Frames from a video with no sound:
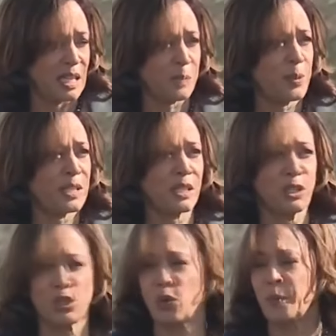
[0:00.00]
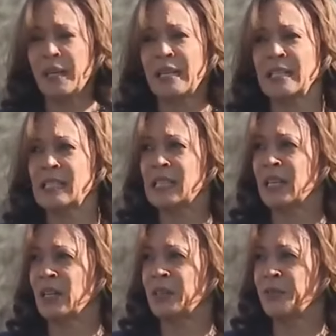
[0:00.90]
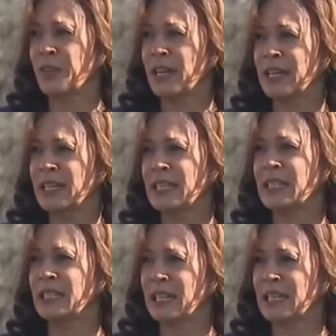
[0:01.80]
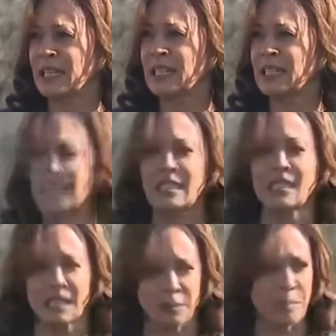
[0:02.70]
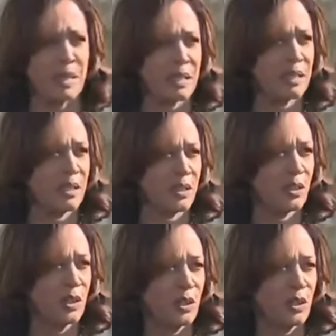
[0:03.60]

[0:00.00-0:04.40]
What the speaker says: As President Joe Biden said on Friday, the United States is committed